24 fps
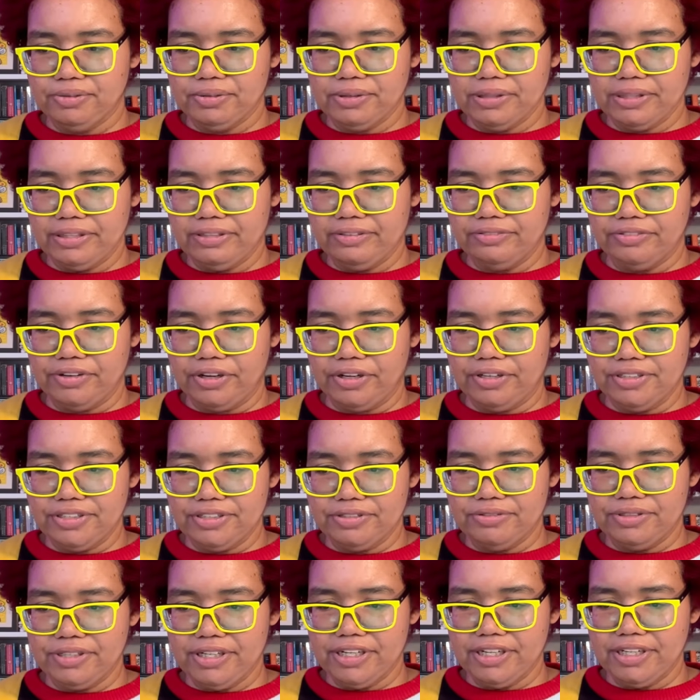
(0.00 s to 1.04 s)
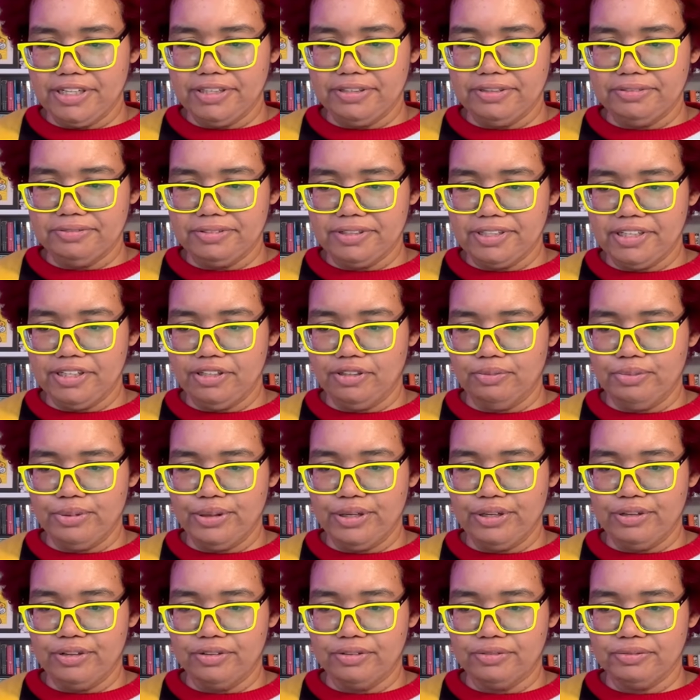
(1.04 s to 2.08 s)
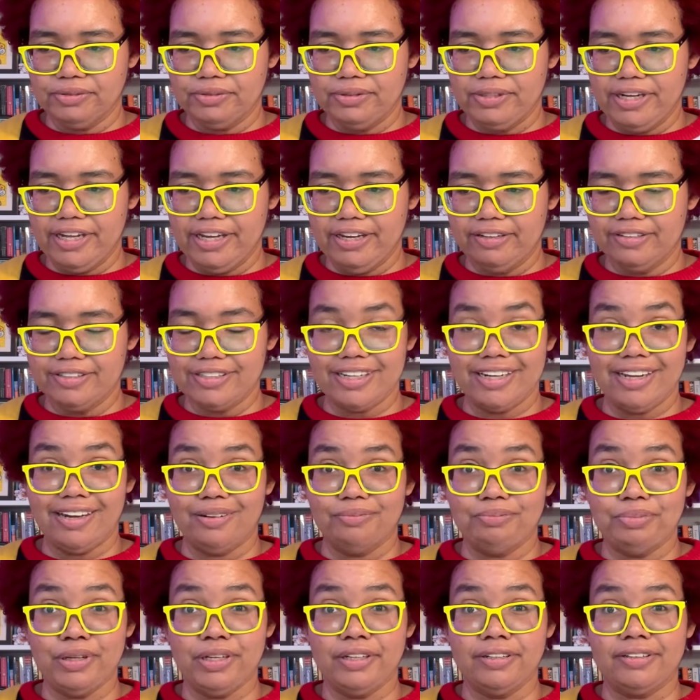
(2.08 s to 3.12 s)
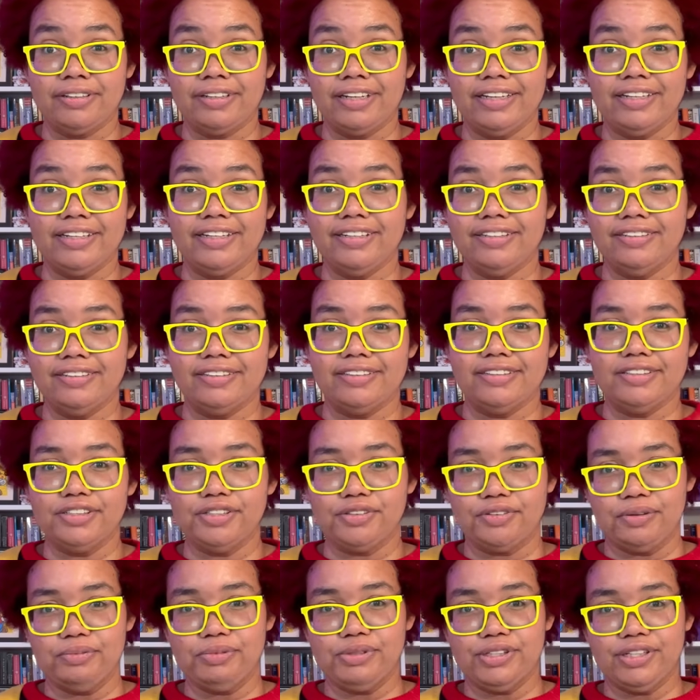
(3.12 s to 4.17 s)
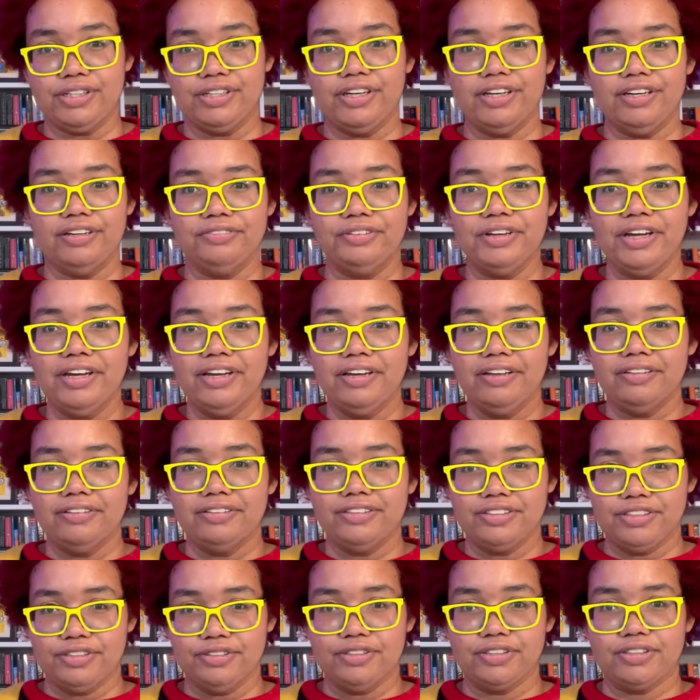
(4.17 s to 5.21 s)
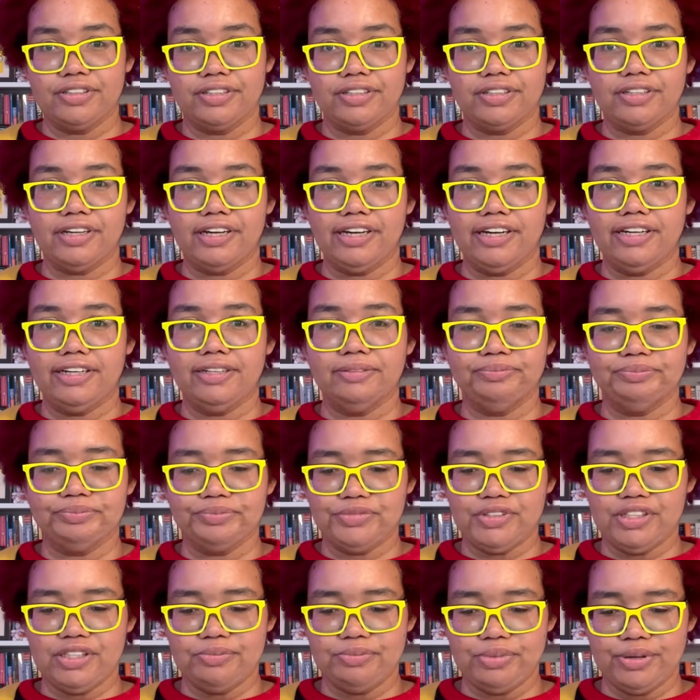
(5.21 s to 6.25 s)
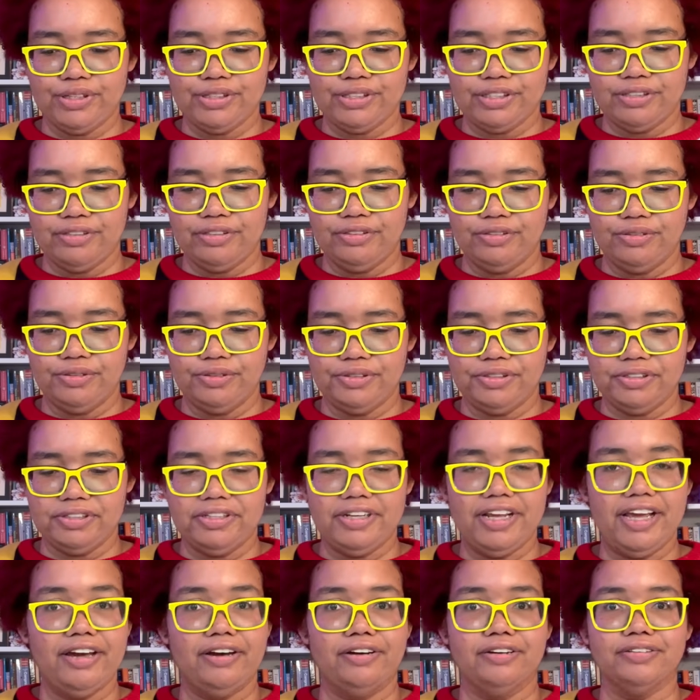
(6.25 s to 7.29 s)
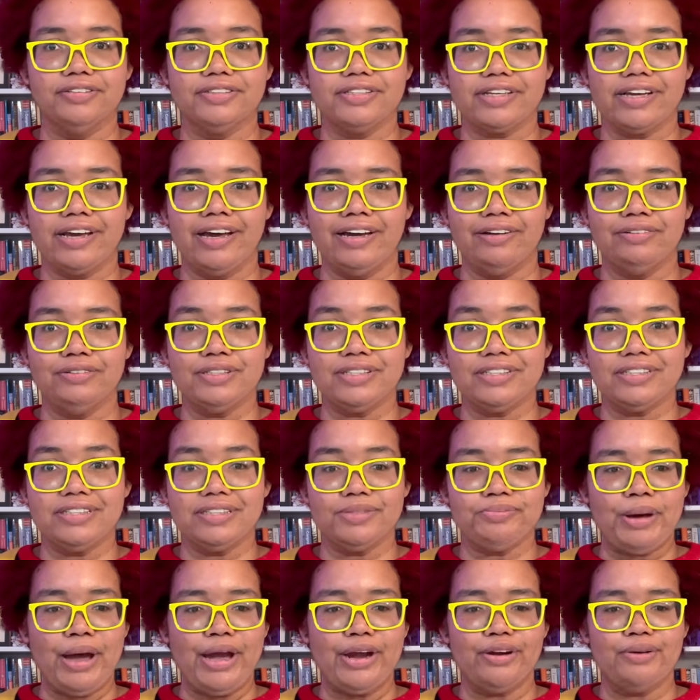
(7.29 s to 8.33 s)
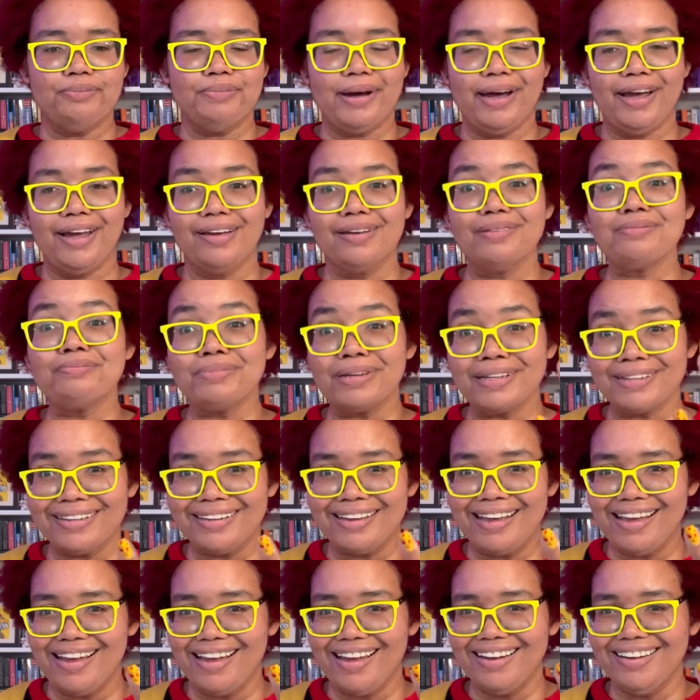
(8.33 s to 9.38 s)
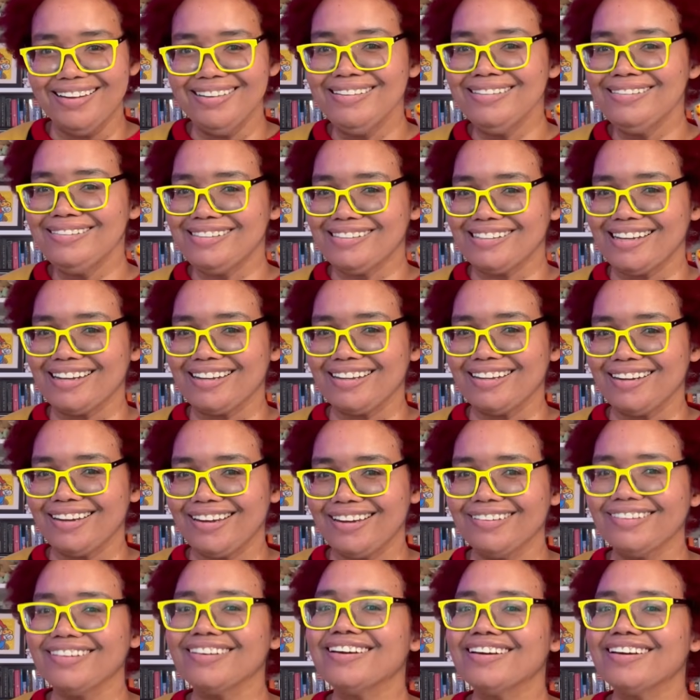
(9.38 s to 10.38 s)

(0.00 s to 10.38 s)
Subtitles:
have also done Kill Bill nails, and I'll put a link in the description to the person whose nails I was inspired by. But yeah, check it out.